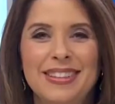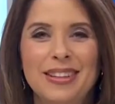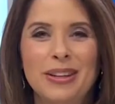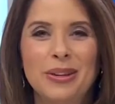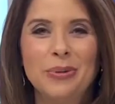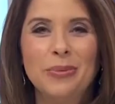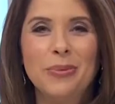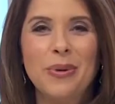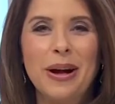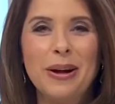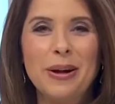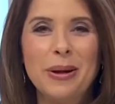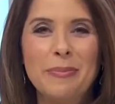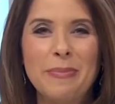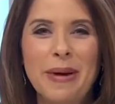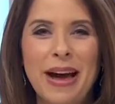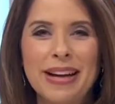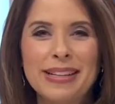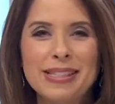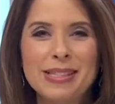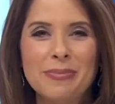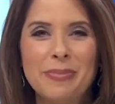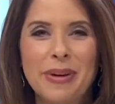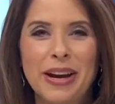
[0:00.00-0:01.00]
Oh, welcome
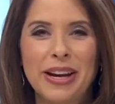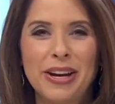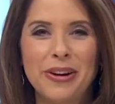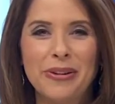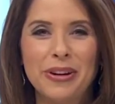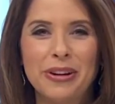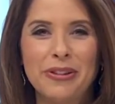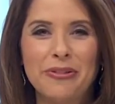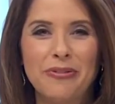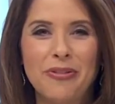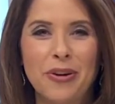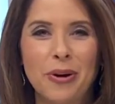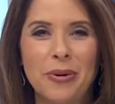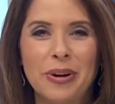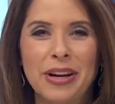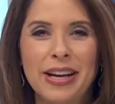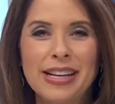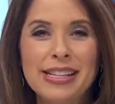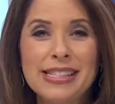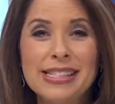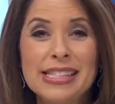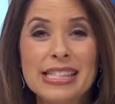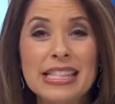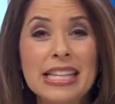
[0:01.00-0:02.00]
back to Bay Area
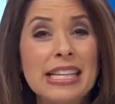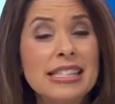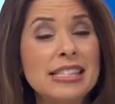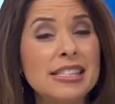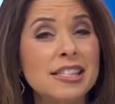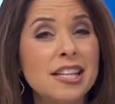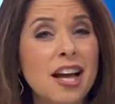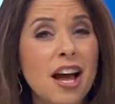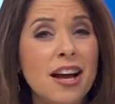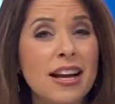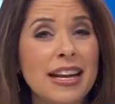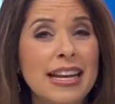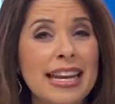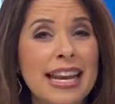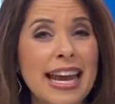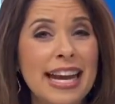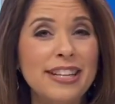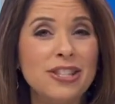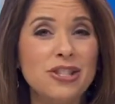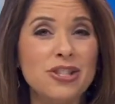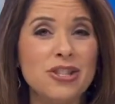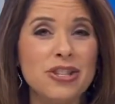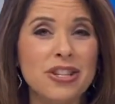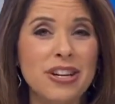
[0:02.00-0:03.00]
Focus. Let's talk
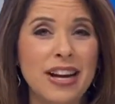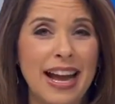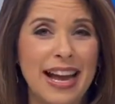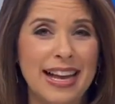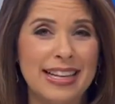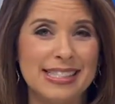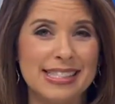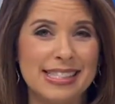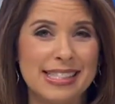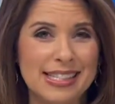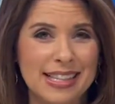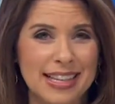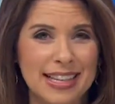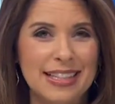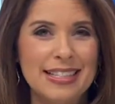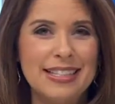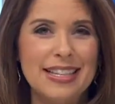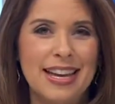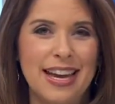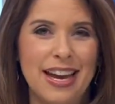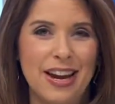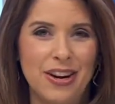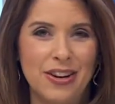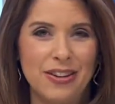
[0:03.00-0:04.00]
nature and
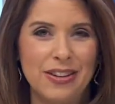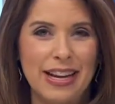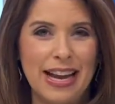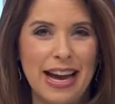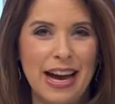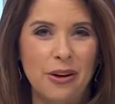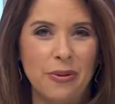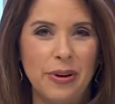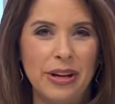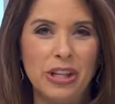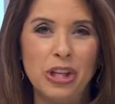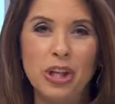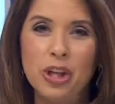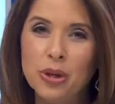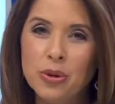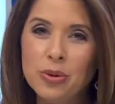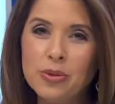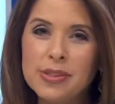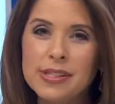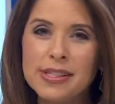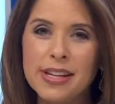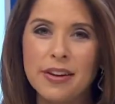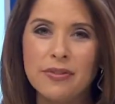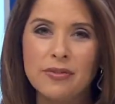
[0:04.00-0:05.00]
skincare now. A
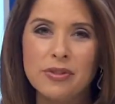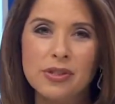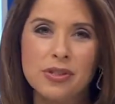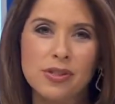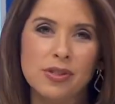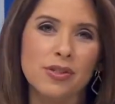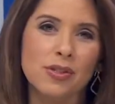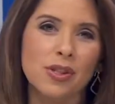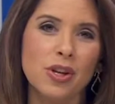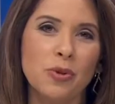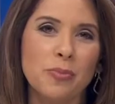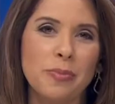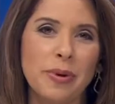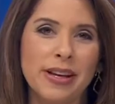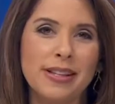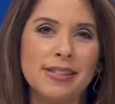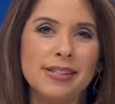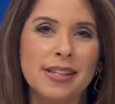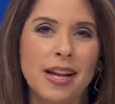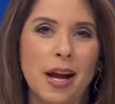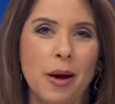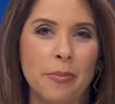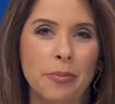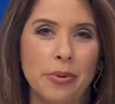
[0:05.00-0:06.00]
new San
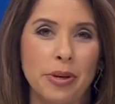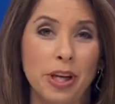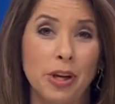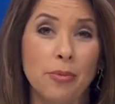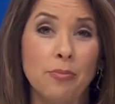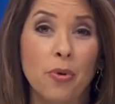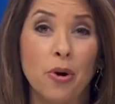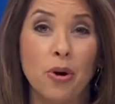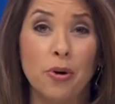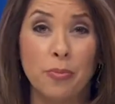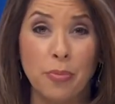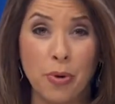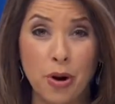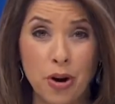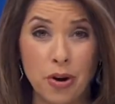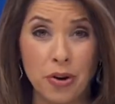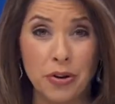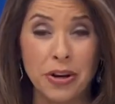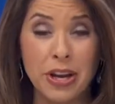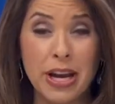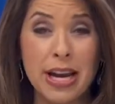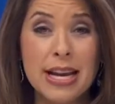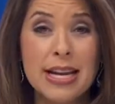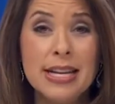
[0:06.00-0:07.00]
Francisco-based company,
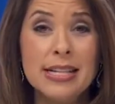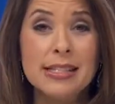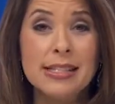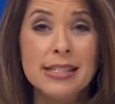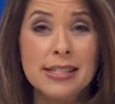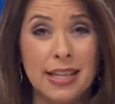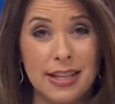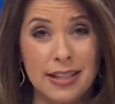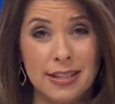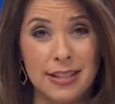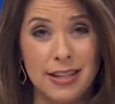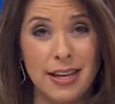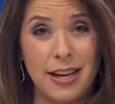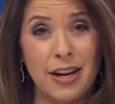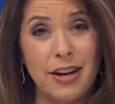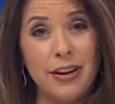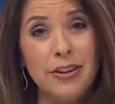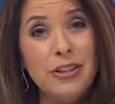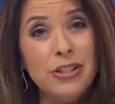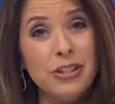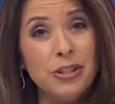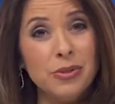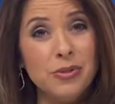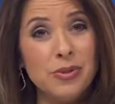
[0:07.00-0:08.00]
Borbón
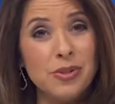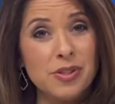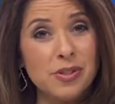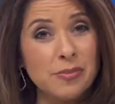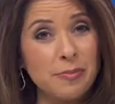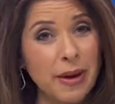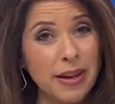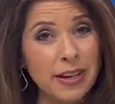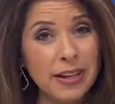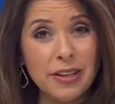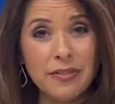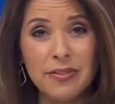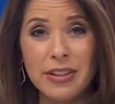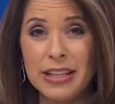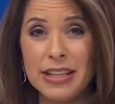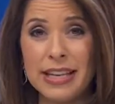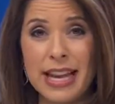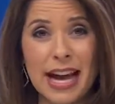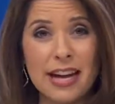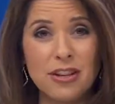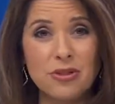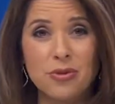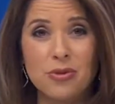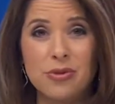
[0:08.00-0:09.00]
Skincare, it uses many of the
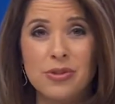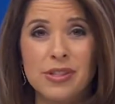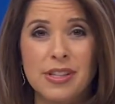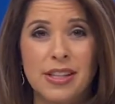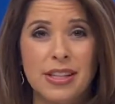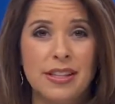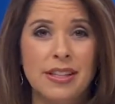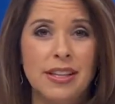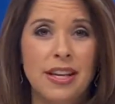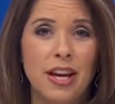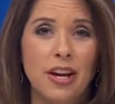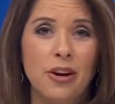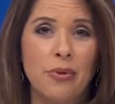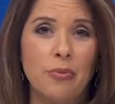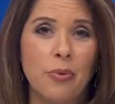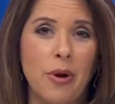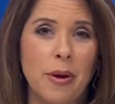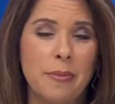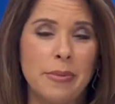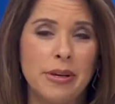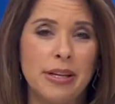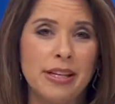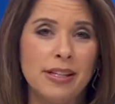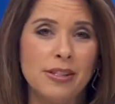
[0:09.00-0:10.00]
natural skincare
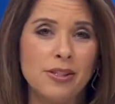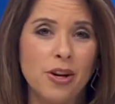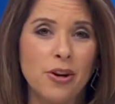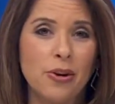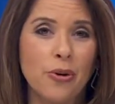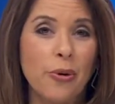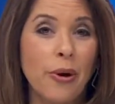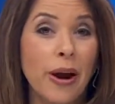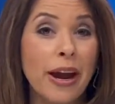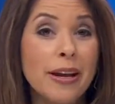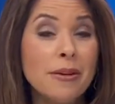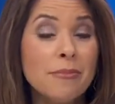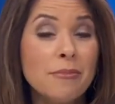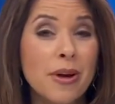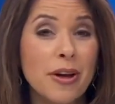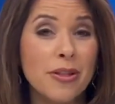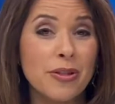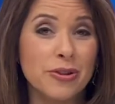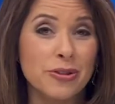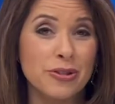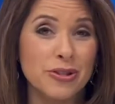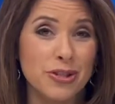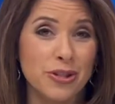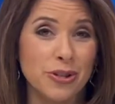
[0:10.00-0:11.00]
remedies our
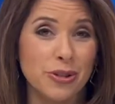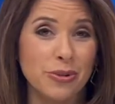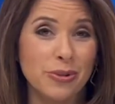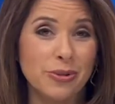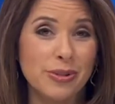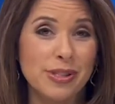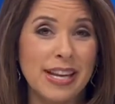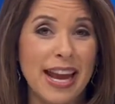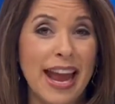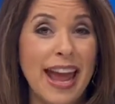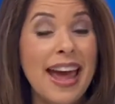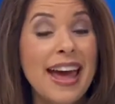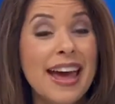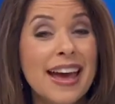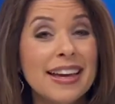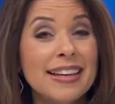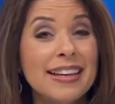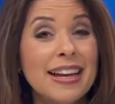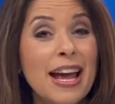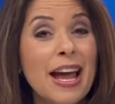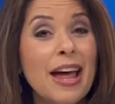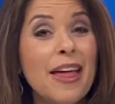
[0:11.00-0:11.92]
grandmothers used, and